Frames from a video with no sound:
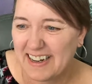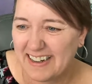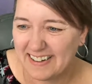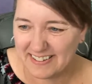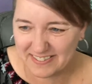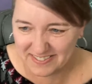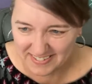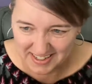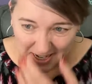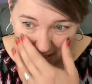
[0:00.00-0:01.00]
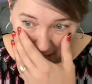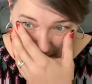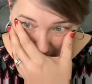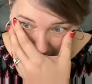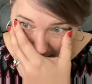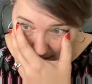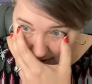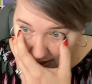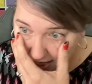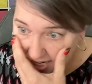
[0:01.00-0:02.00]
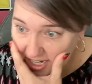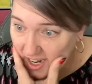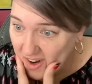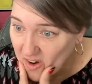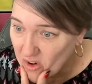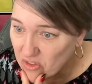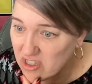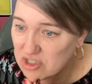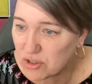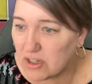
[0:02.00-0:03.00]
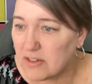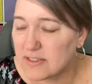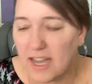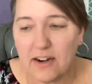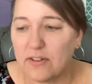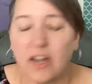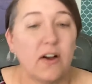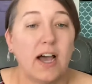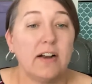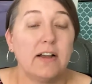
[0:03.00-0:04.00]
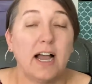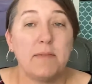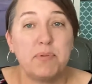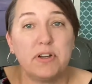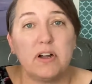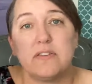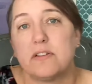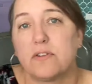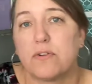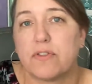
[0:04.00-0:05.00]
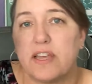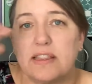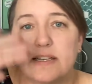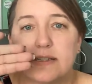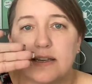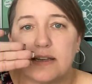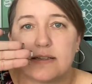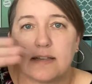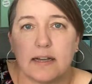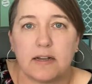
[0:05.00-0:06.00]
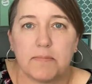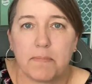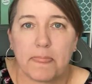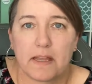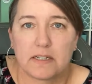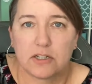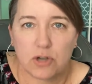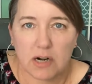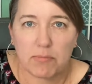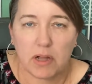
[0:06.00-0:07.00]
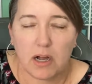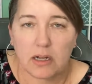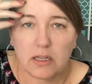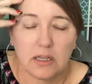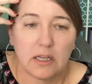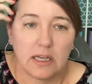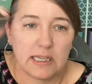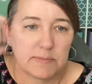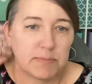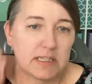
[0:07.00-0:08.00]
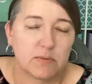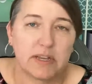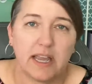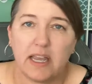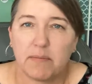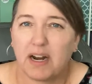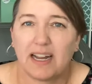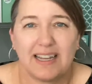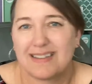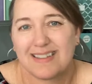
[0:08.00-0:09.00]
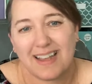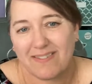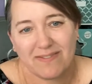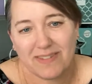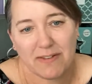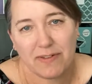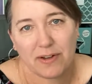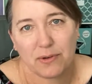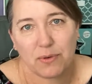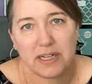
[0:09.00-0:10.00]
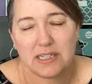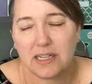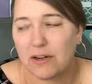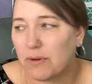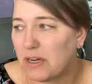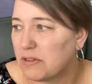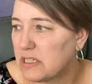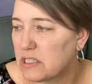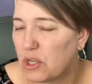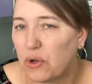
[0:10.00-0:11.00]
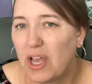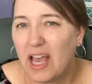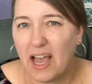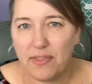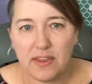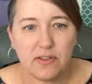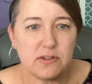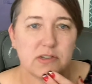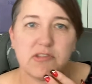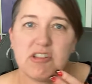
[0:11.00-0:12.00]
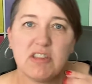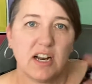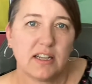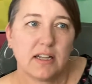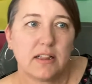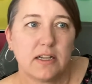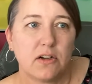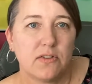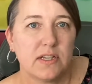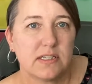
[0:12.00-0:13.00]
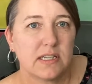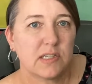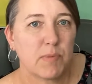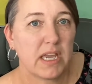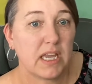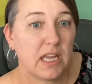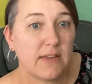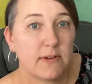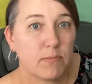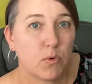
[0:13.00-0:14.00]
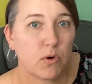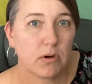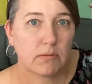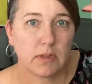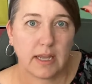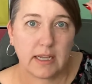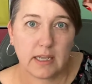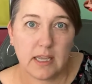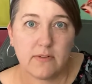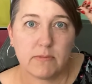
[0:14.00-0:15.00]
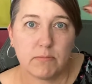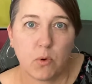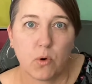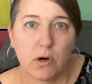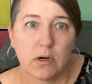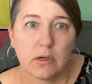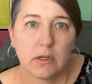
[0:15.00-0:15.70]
um, Alright. I know, these trolls, I don't know. I put on the little thing that says, to try to block as best we can, but I guess they have found a way to get around it. So, I think there's a thing that I can click on that says make it even more like, even more